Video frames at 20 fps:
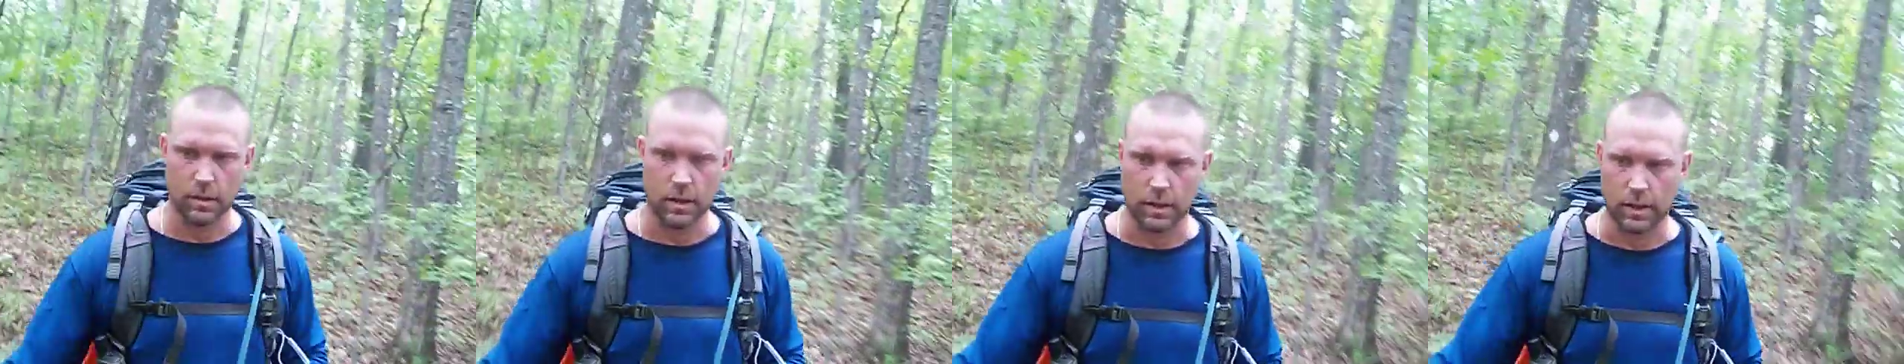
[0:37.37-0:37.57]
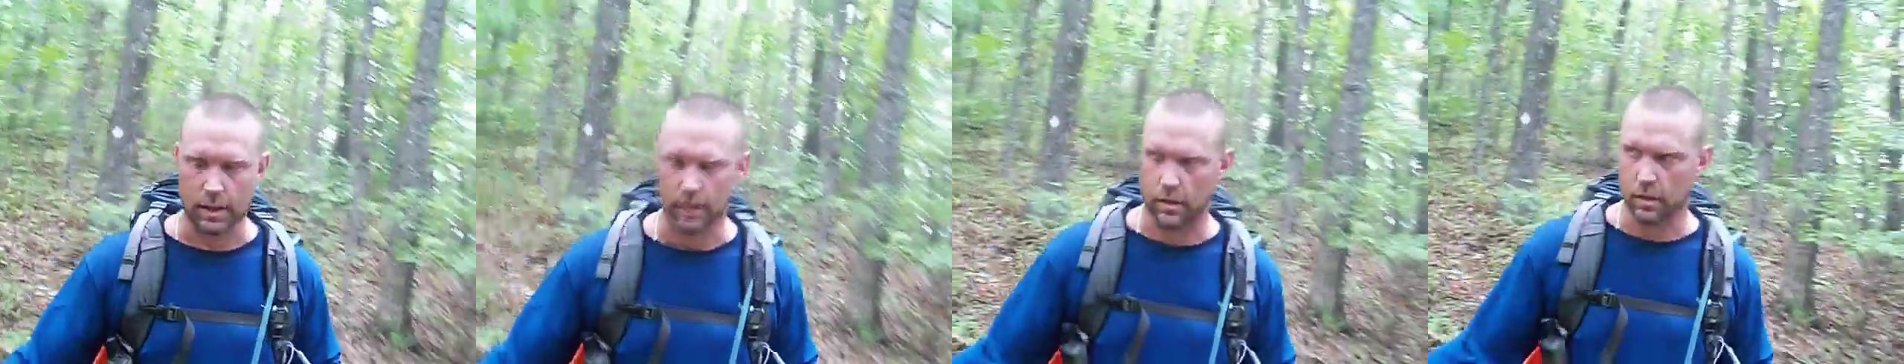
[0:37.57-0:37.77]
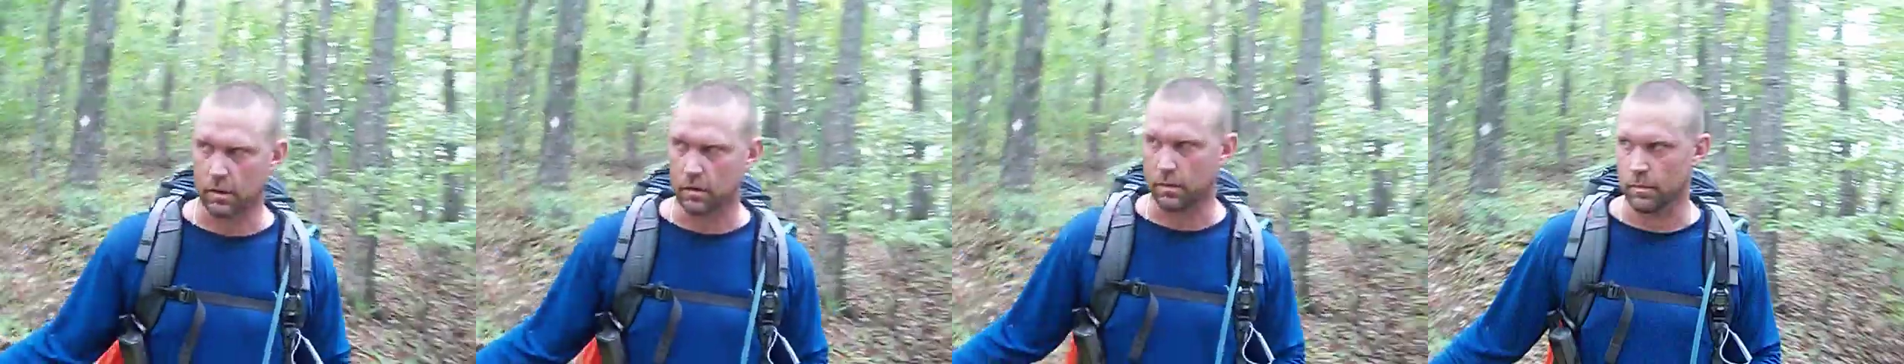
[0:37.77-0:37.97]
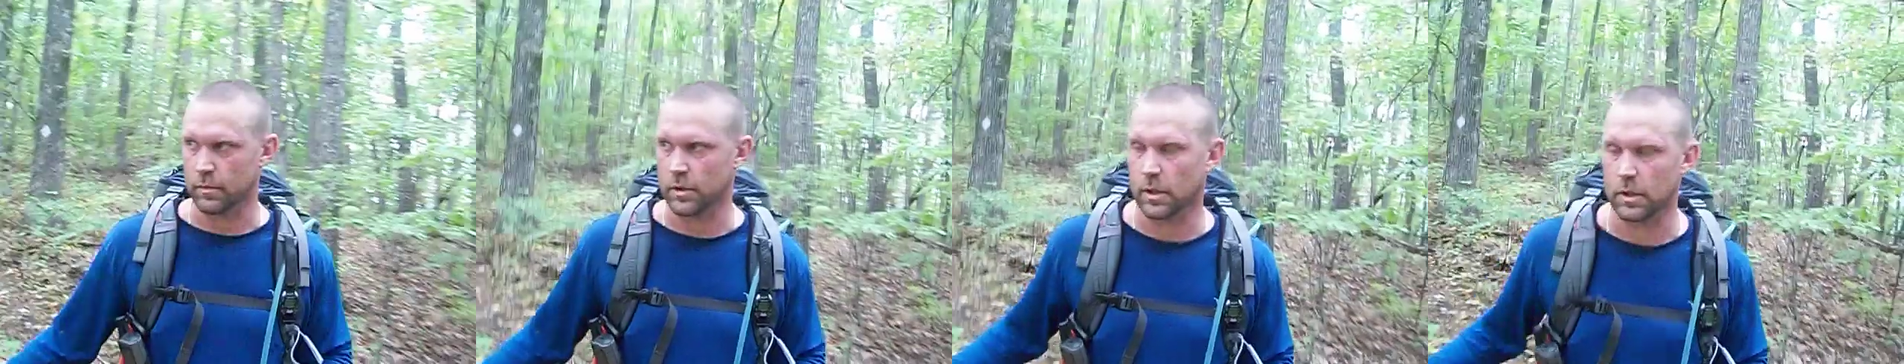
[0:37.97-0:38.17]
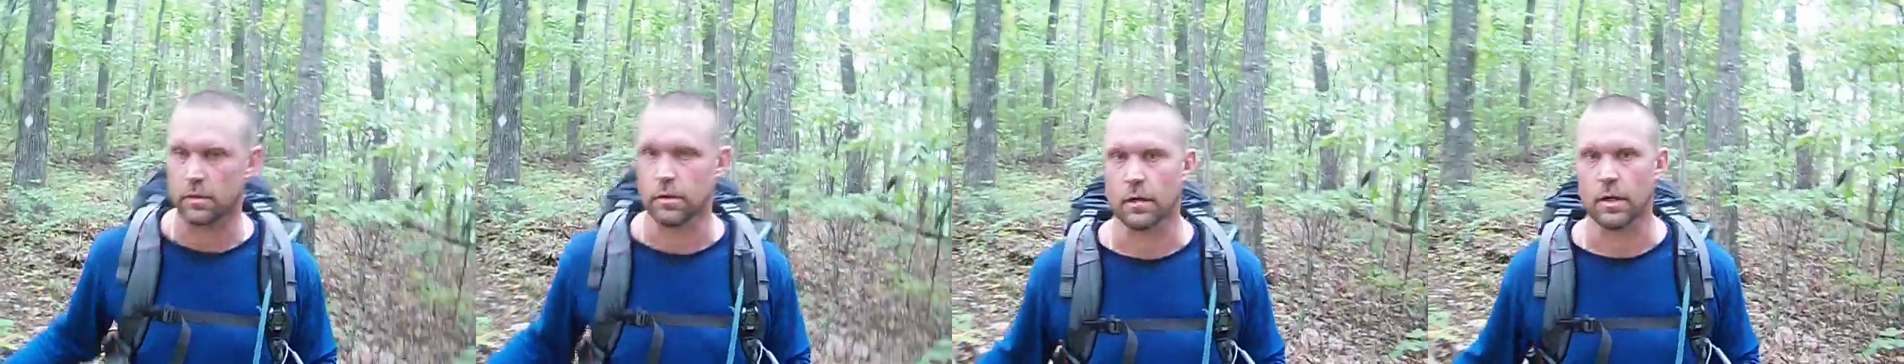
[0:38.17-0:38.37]
I can hear some
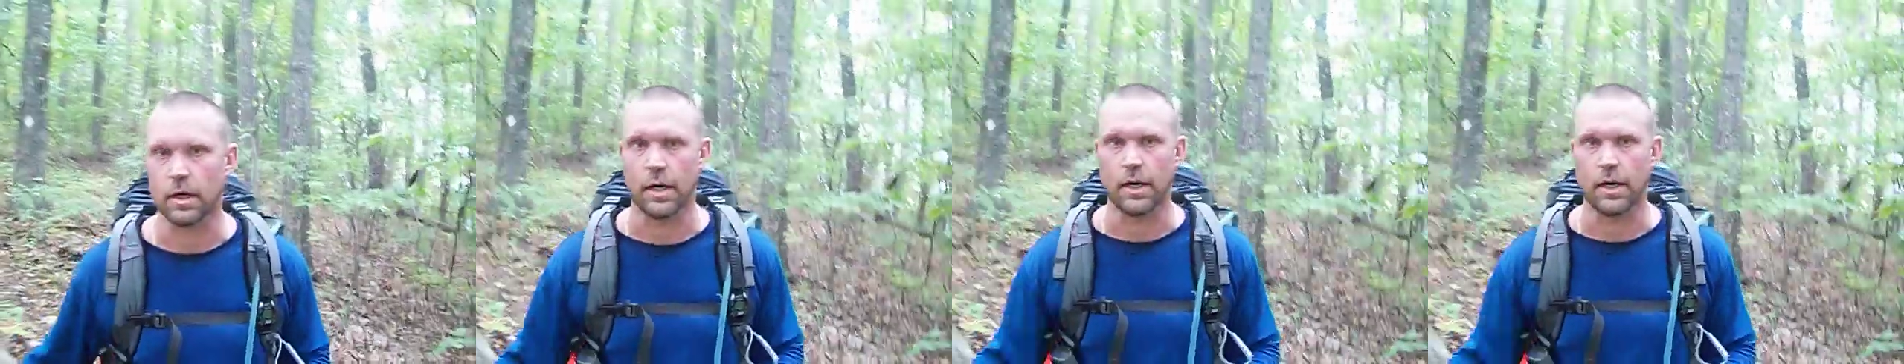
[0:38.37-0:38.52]
thunder and